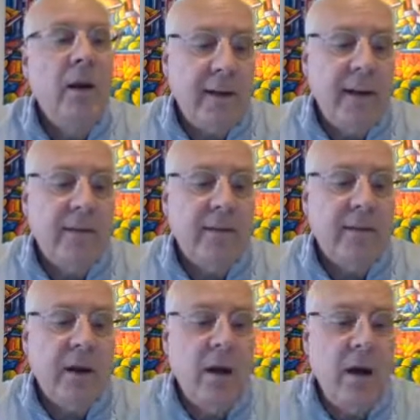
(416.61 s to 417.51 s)

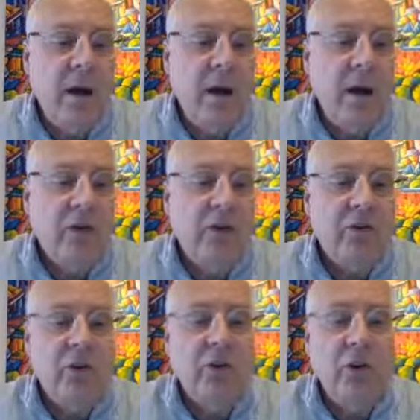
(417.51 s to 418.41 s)
That's
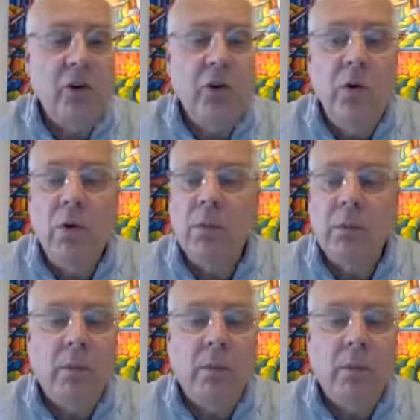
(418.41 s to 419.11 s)
just to show you